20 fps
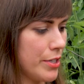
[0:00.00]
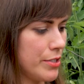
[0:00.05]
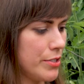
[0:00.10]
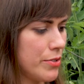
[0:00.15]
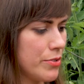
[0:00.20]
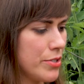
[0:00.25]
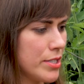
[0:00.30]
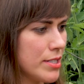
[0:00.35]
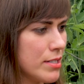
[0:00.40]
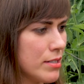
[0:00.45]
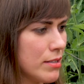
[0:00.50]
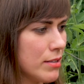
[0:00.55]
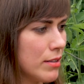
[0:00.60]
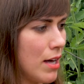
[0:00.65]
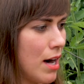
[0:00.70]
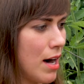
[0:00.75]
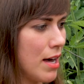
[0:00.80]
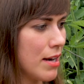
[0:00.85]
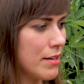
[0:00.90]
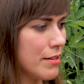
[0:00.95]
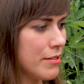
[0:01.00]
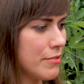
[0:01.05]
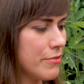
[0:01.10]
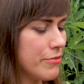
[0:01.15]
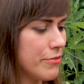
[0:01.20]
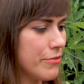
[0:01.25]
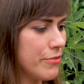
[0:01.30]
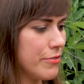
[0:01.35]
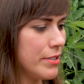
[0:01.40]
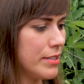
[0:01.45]
So just a lot of
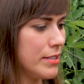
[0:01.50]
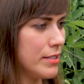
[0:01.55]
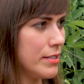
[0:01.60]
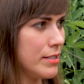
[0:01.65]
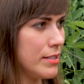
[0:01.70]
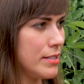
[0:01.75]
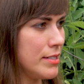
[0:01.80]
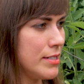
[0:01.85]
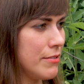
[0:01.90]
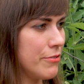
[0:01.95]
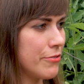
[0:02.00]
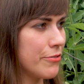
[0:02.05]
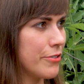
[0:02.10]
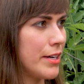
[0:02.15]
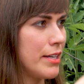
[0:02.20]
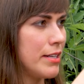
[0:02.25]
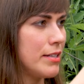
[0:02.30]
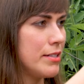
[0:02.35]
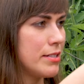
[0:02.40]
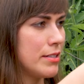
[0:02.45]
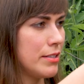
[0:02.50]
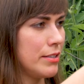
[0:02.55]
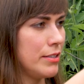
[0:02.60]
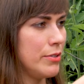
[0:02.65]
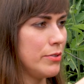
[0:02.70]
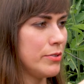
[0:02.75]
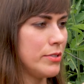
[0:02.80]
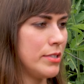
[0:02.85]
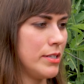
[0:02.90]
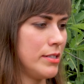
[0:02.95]
different
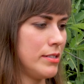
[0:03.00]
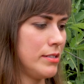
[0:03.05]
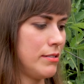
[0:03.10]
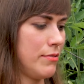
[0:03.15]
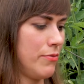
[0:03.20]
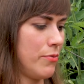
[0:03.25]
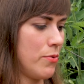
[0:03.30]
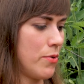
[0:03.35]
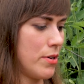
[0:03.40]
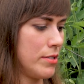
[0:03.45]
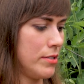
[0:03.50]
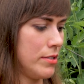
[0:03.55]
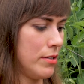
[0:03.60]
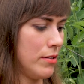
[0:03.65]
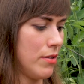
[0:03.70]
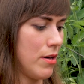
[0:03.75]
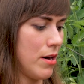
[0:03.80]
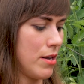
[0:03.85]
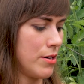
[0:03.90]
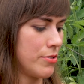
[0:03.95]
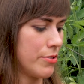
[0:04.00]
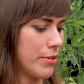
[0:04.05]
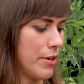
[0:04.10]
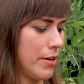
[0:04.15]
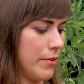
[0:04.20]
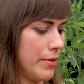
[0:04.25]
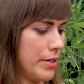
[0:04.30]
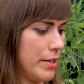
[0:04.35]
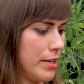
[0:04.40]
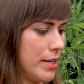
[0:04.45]
uses for
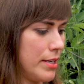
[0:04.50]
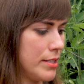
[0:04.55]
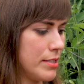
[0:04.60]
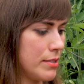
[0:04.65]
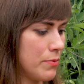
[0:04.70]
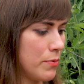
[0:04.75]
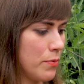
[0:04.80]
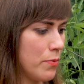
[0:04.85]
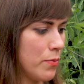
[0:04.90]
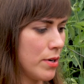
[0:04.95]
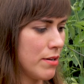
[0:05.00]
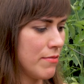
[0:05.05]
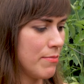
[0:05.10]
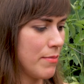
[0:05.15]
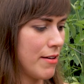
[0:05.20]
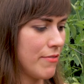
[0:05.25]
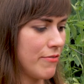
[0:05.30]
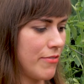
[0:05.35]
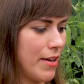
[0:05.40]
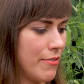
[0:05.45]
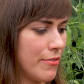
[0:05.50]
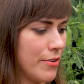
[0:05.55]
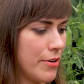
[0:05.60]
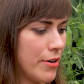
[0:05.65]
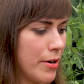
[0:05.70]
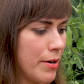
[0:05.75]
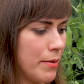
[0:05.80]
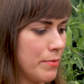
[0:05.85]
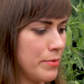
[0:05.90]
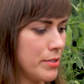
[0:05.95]
cilantro, and it's one of my favorite
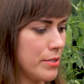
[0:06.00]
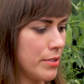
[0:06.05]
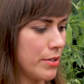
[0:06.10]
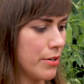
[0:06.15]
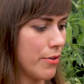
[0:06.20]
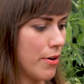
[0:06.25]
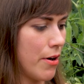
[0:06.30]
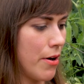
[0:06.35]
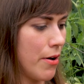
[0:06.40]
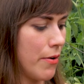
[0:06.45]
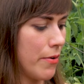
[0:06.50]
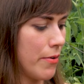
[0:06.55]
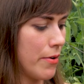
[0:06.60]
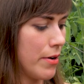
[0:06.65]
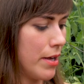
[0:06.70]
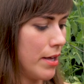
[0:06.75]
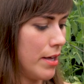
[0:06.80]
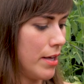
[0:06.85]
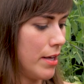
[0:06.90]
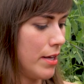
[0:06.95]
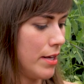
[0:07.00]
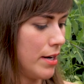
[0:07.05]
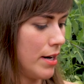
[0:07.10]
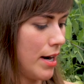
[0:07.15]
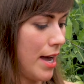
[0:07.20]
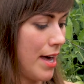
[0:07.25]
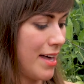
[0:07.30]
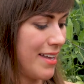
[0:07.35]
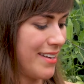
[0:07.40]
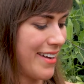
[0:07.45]
herbs to grow,
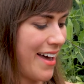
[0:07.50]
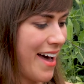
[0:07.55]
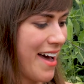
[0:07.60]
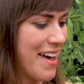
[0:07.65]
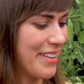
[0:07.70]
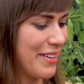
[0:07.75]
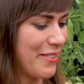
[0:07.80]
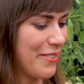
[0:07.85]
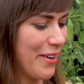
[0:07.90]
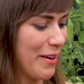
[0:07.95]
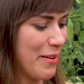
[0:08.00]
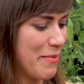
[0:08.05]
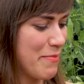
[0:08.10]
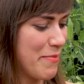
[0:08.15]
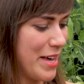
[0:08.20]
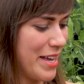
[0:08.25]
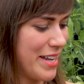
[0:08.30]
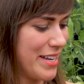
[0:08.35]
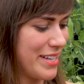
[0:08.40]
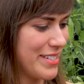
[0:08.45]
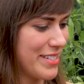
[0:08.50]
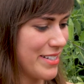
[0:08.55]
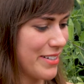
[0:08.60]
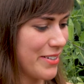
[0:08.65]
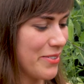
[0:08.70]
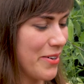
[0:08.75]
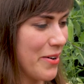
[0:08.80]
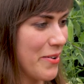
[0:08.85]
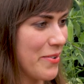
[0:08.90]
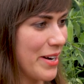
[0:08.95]
and I highly recommend
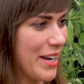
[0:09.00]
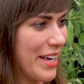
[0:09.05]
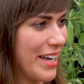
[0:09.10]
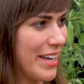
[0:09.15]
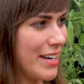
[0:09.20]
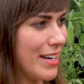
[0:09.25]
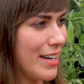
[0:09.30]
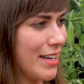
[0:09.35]
growing it